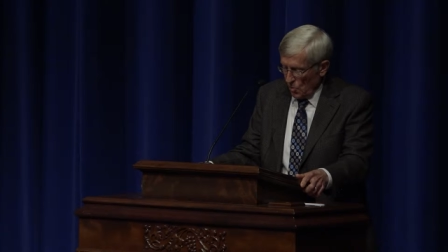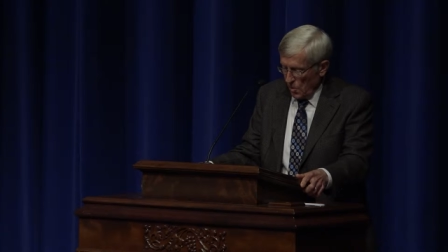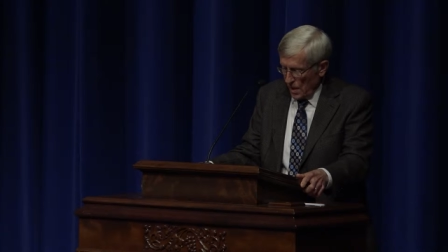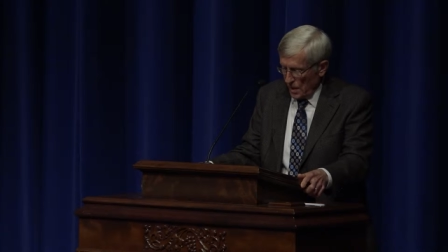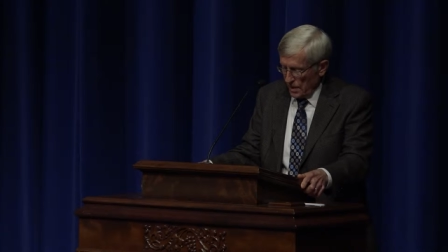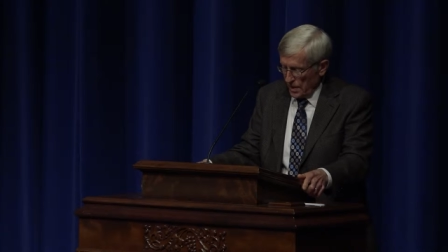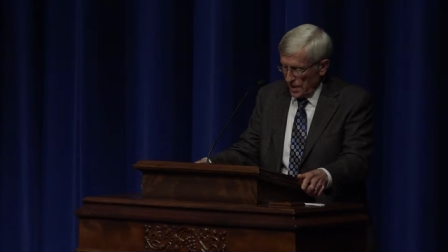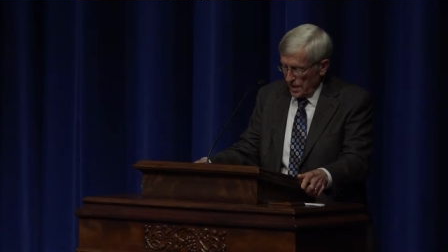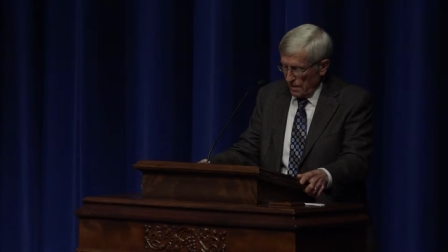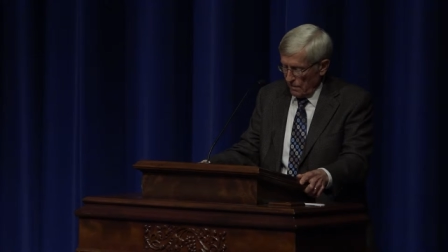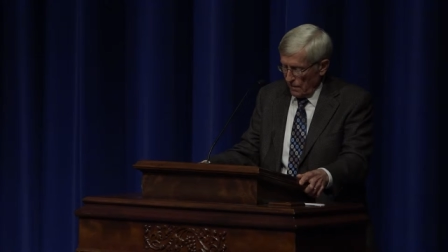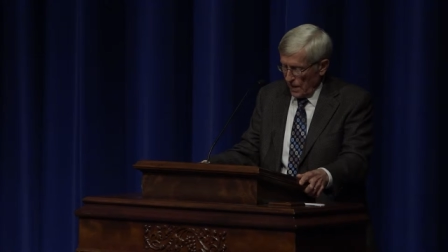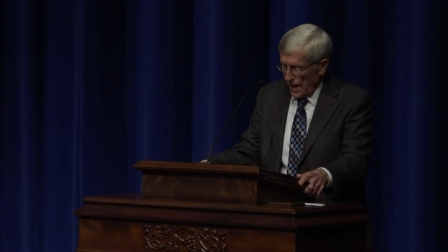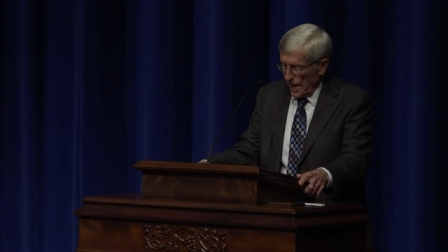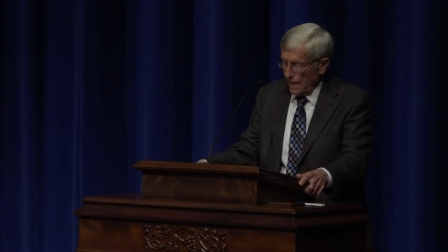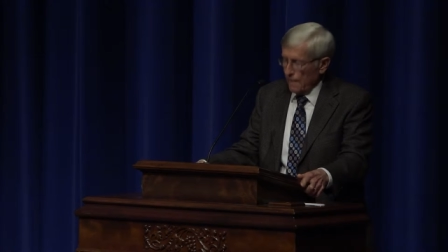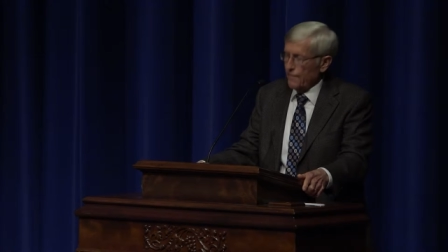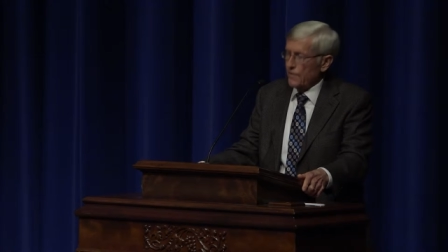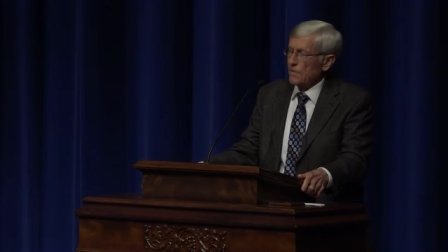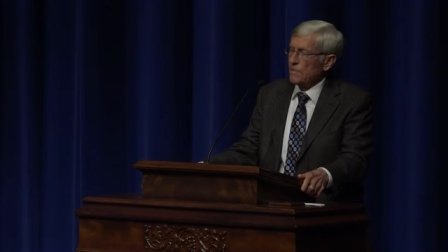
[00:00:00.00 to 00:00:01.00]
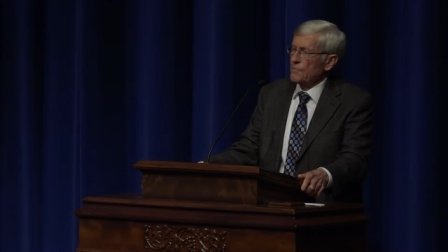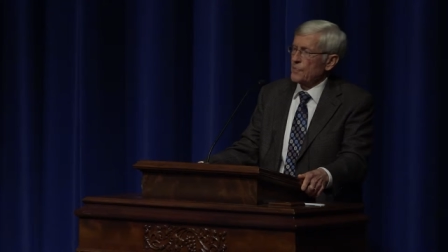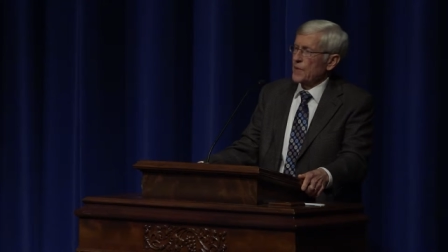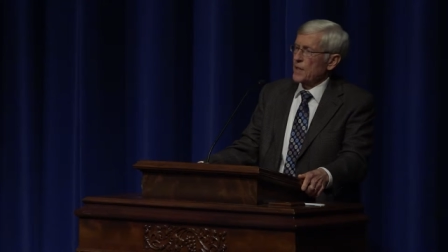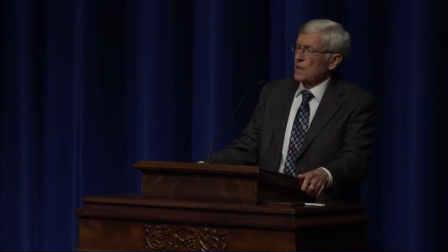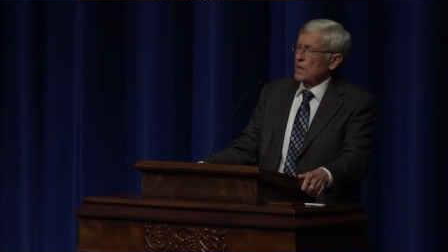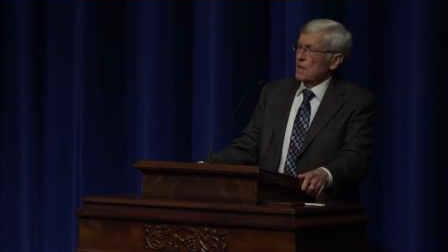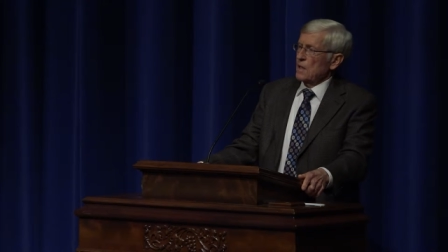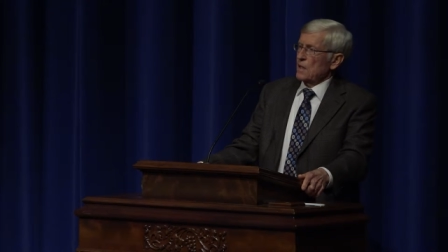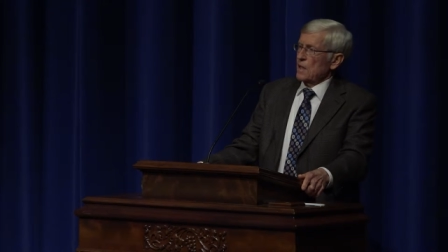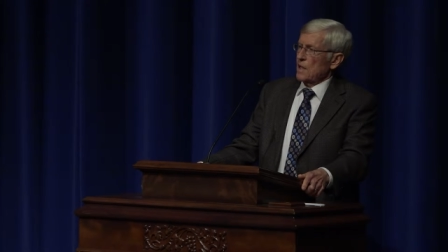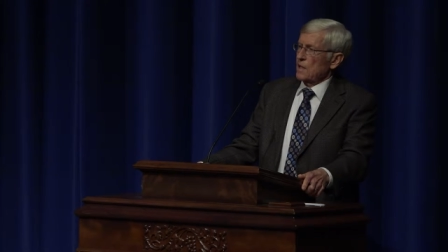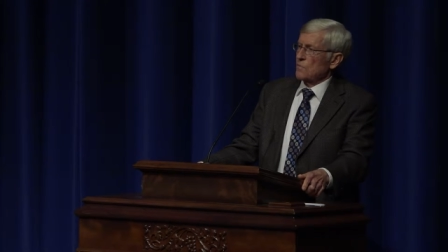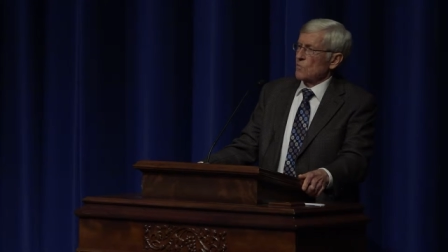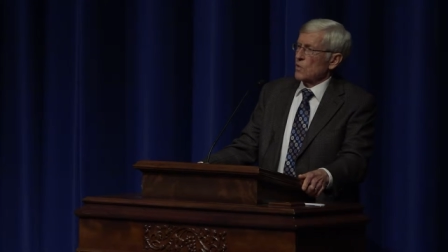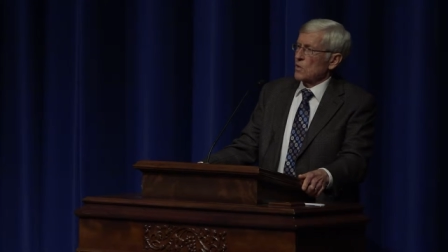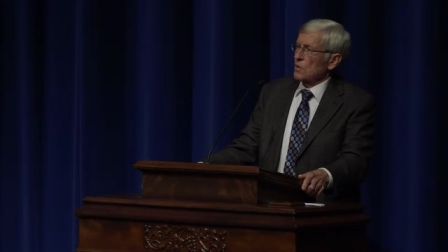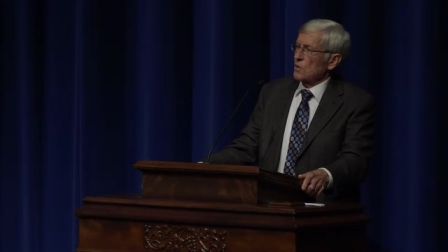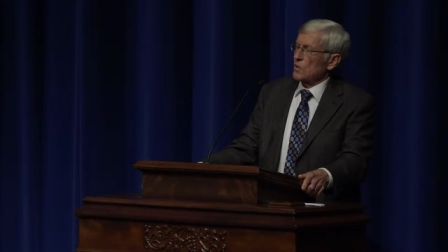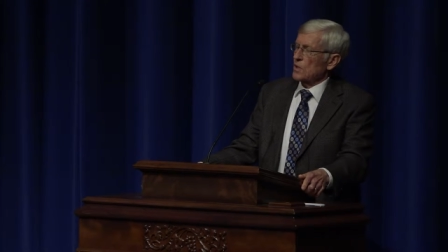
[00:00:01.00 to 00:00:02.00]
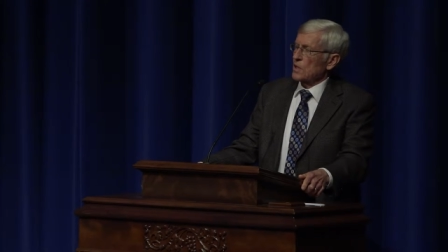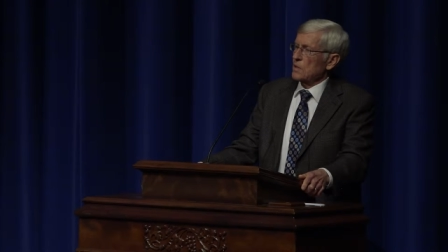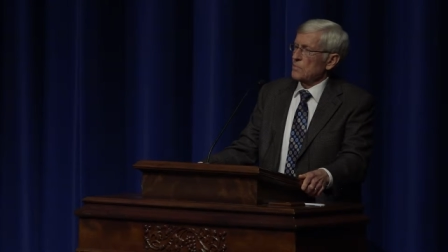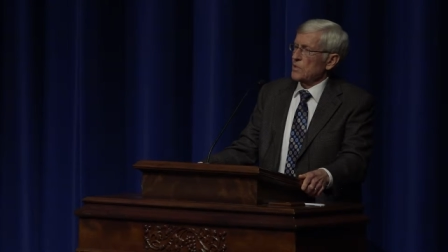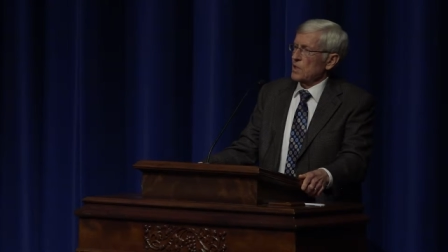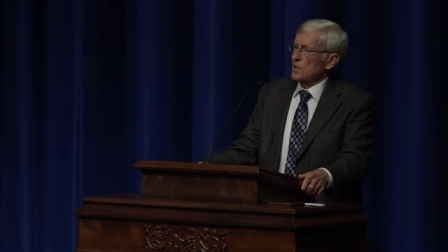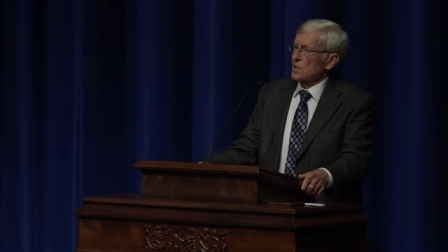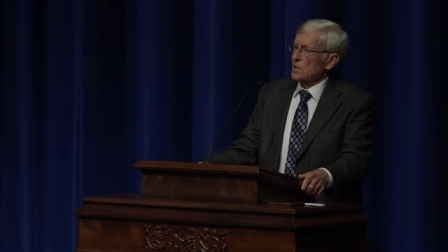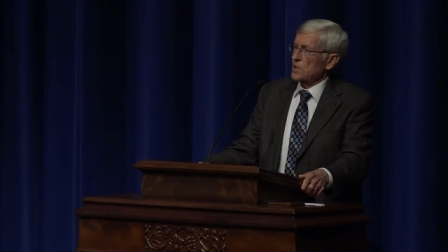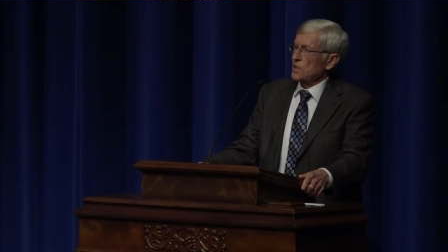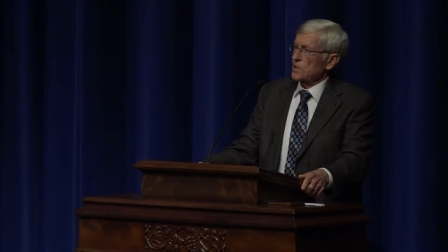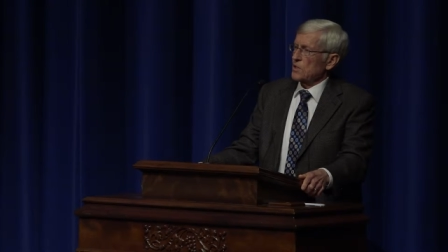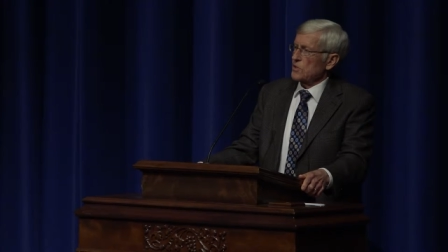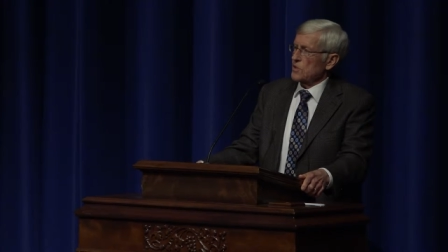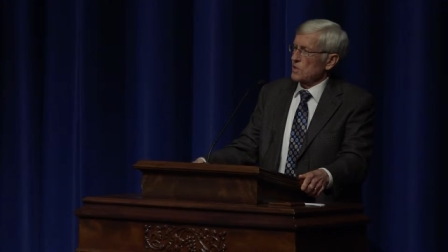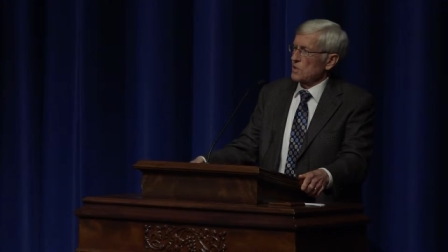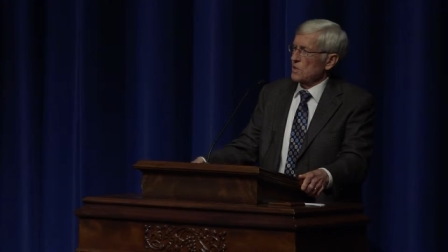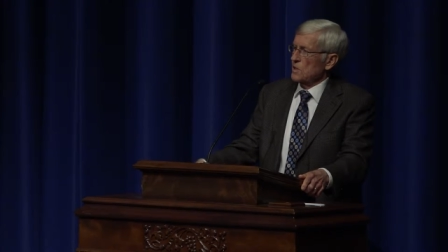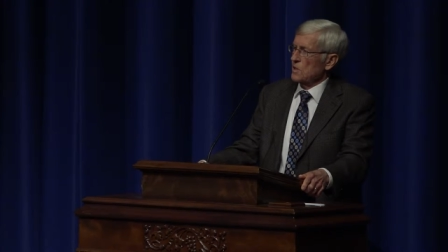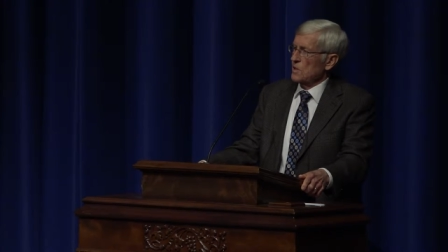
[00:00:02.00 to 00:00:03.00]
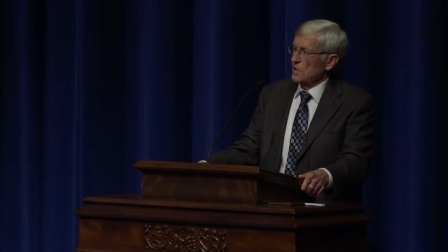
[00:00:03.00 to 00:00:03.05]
quality of life in rural communities